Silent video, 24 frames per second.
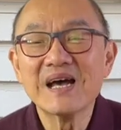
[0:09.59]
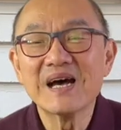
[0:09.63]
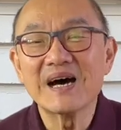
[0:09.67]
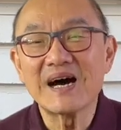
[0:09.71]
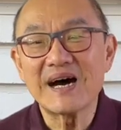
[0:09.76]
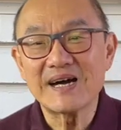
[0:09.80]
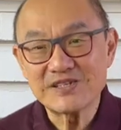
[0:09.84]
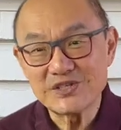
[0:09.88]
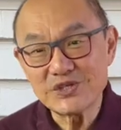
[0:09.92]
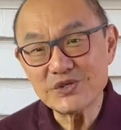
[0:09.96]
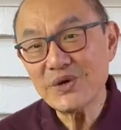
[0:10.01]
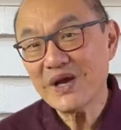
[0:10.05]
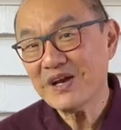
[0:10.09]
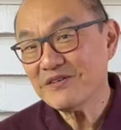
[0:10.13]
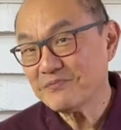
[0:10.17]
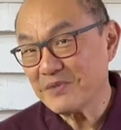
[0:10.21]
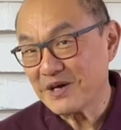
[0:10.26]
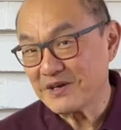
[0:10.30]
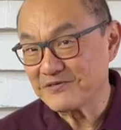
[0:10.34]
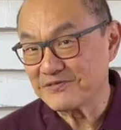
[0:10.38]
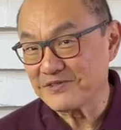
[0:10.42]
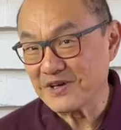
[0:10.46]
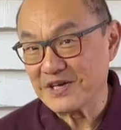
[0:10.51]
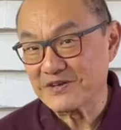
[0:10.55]
I do have my
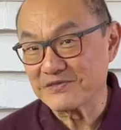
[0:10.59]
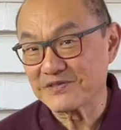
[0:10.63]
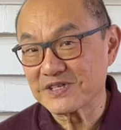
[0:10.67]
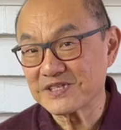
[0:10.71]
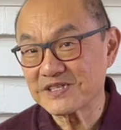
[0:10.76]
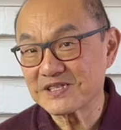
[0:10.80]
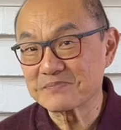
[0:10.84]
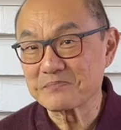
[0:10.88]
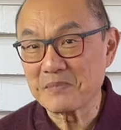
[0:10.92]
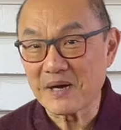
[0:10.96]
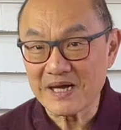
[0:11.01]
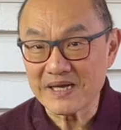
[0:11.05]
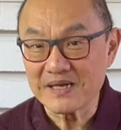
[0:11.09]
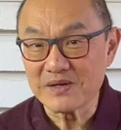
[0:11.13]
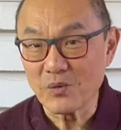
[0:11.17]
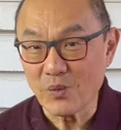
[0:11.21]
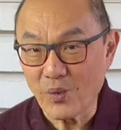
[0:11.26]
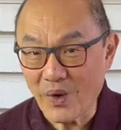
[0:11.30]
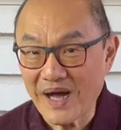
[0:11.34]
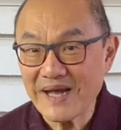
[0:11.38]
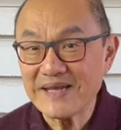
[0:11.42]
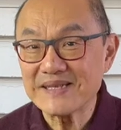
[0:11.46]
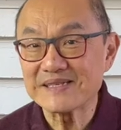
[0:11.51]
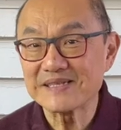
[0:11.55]
favourites, my
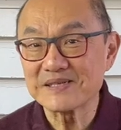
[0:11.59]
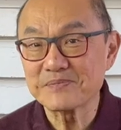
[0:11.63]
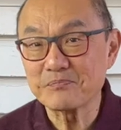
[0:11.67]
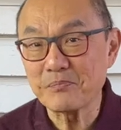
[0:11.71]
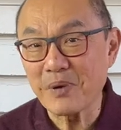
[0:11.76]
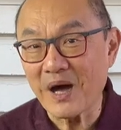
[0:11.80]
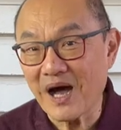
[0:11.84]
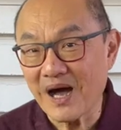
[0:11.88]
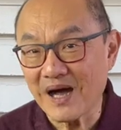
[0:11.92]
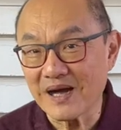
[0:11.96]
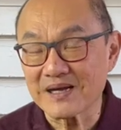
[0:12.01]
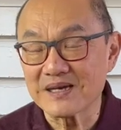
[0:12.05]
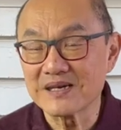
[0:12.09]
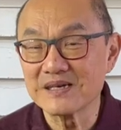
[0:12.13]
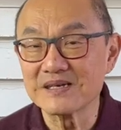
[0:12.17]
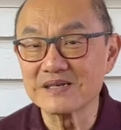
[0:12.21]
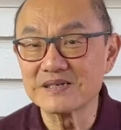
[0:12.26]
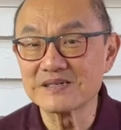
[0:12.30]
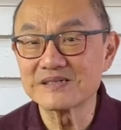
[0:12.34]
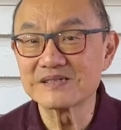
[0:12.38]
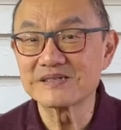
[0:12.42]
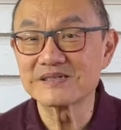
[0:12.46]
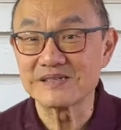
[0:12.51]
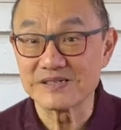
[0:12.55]
Whites,
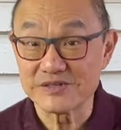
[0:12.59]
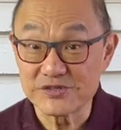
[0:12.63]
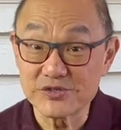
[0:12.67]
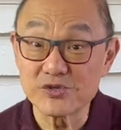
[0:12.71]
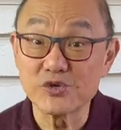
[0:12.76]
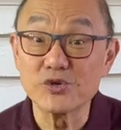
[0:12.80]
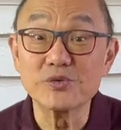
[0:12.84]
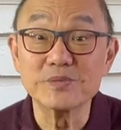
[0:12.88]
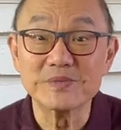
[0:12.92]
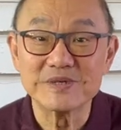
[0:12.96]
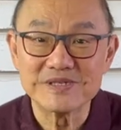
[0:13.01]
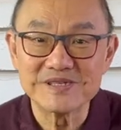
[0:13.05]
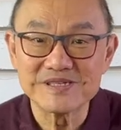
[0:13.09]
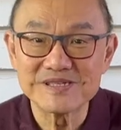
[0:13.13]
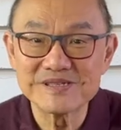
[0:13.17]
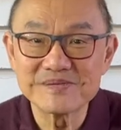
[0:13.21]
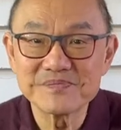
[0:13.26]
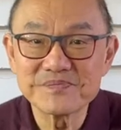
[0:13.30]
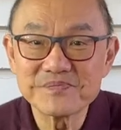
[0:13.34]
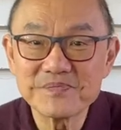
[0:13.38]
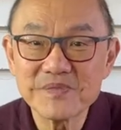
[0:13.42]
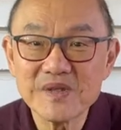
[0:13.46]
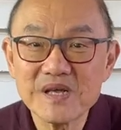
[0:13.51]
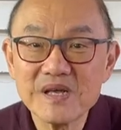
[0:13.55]
Parkhursts and Trumans.
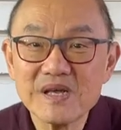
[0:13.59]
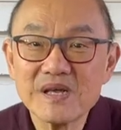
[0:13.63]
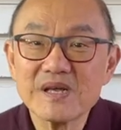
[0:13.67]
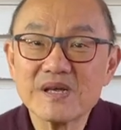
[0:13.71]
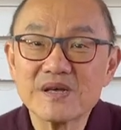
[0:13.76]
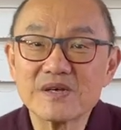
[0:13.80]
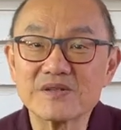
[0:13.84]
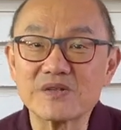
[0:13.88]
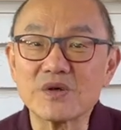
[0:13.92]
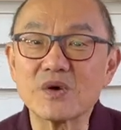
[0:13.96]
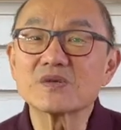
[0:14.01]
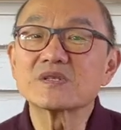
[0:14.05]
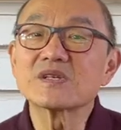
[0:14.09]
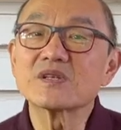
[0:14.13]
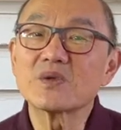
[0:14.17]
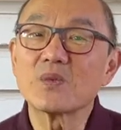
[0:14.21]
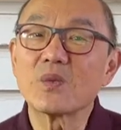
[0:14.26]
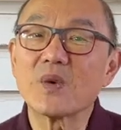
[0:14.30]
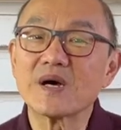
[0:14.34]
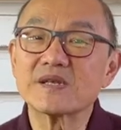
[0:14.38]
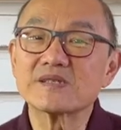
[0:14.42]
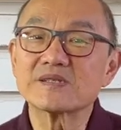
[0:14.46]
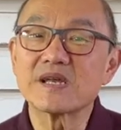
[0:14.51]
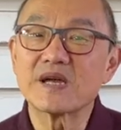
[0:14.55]
Those are the
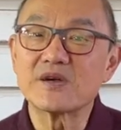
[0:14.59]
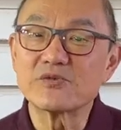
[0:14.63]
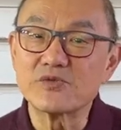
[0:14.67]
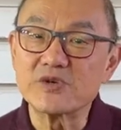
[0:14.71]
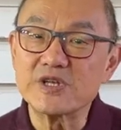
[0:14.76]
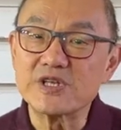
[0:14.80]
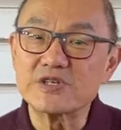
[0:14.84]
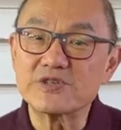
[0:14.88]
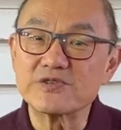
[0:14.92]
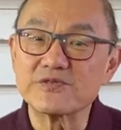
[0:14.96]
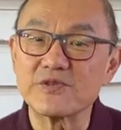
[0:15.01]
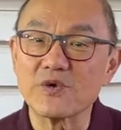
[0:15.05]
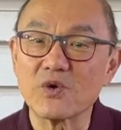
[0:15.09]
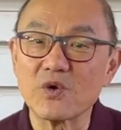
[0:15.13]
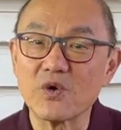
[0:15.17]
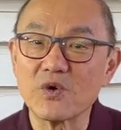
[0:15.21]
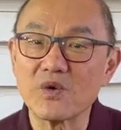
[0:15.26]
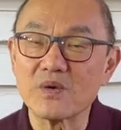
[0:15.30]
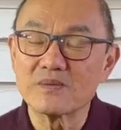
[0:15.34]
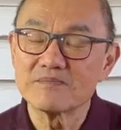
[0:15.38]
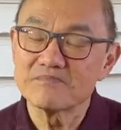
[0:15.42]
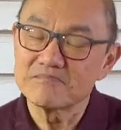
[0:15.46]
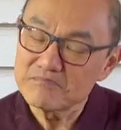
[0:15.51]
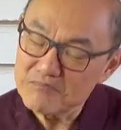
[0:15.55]
ones I reach
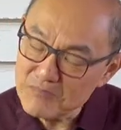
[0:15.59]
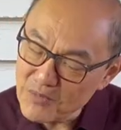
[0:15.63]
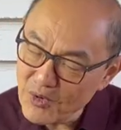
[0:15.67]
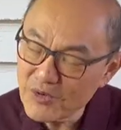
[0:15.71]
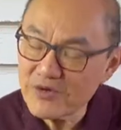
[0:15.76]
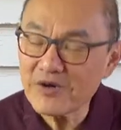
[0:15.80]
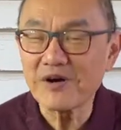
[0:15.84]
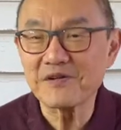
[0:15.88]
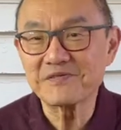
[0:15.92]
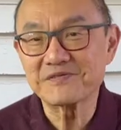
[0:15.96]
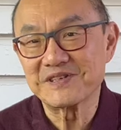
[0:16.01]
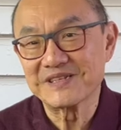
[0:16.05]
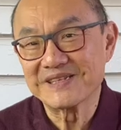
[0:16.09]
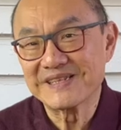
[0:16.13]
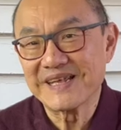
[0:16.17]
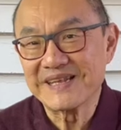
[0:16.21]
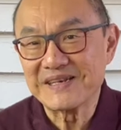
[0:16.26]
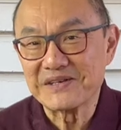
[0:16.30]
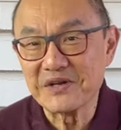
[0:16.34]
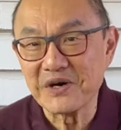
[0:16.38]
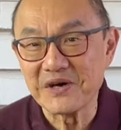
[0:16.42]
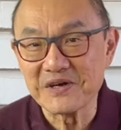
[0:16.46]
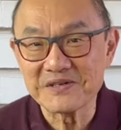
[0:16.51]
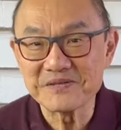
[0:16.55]
for more often
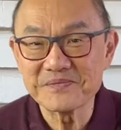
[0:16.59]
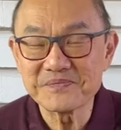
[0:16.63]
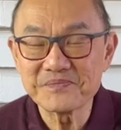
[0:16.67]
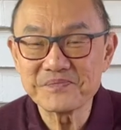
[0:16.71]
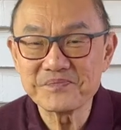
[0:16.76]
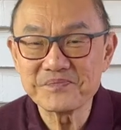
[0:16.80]
than not.